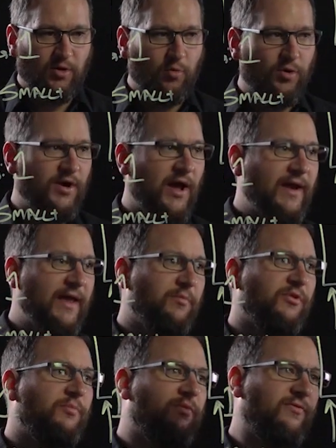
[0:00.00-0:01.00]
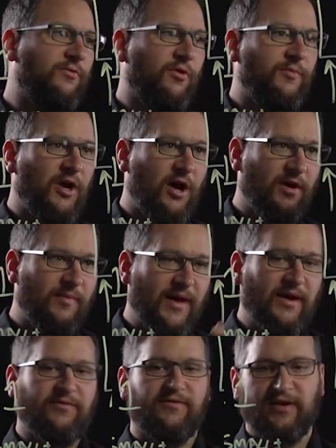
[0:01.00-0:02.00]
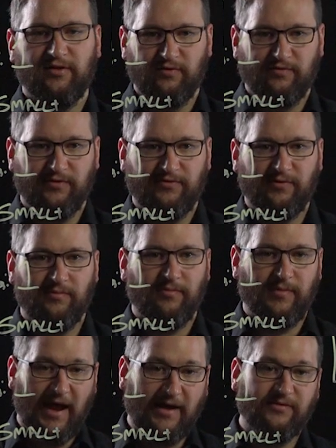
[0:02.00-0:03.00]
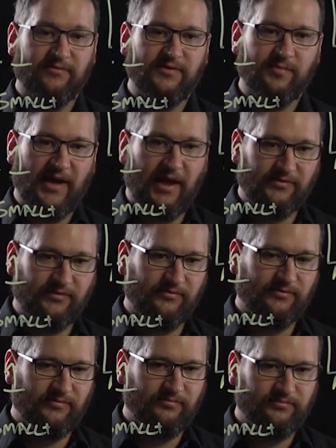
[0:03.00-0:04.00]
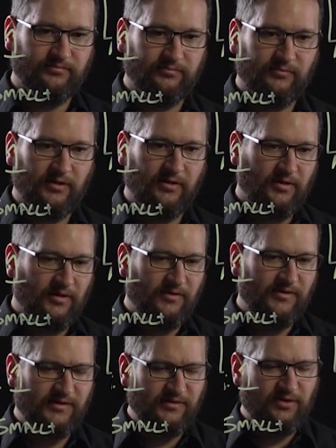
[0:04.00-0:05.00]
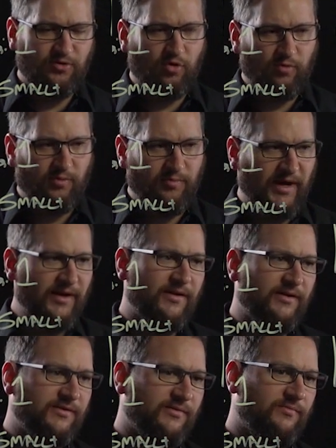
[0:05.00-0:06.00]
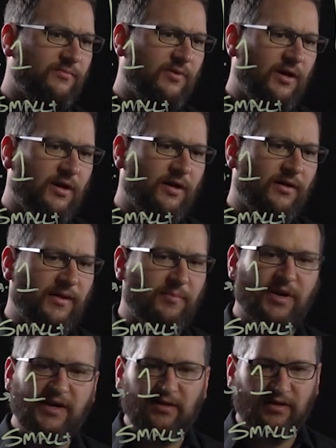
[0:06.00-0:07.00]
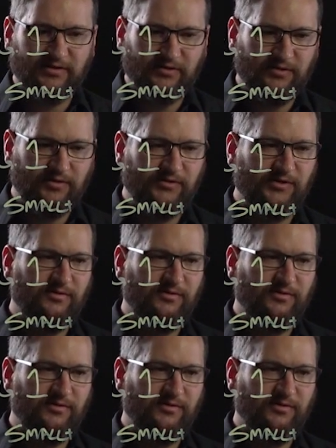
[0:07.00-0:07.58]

we're not able to perform an automatic failover from active to passive. This is a normal mechanism uh, that many cluster